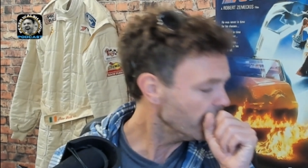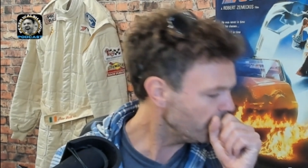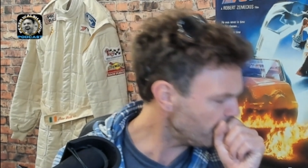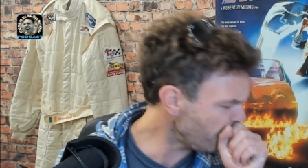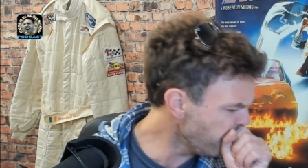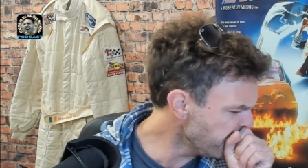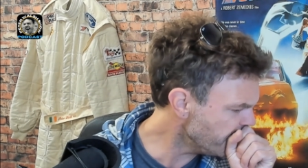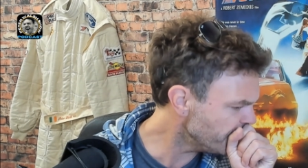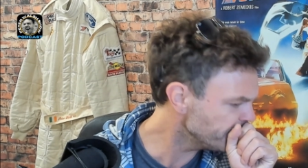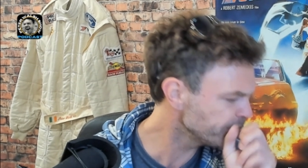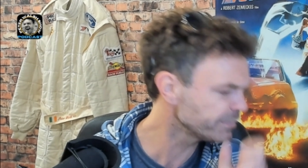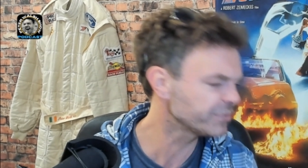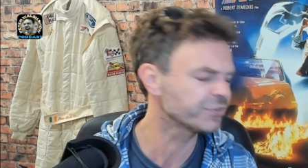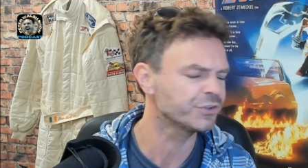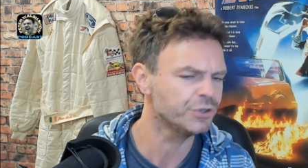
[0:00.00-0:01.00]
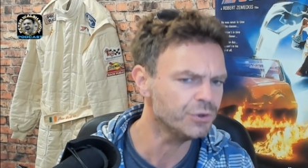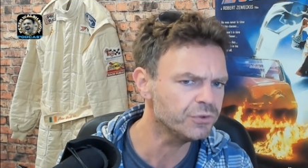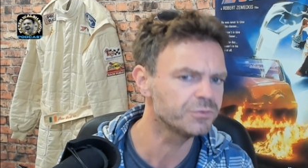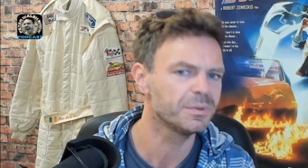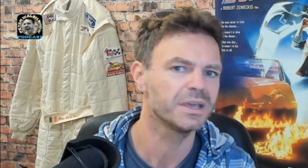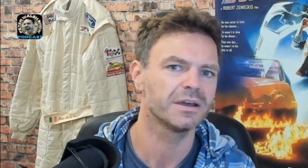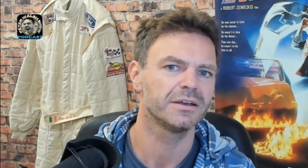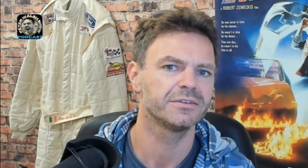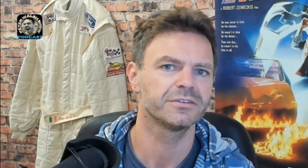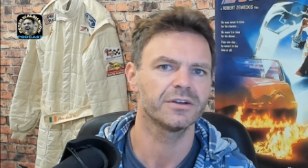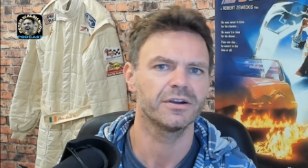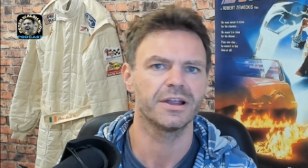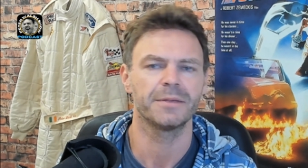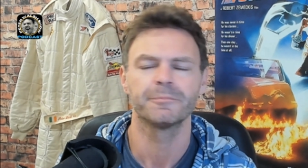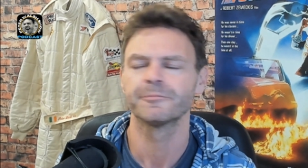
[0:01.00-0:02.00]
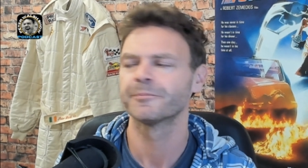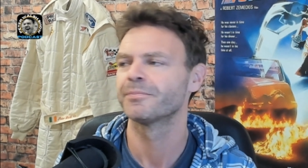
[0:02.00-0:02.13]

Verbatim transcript: Excuse me guys, sorry.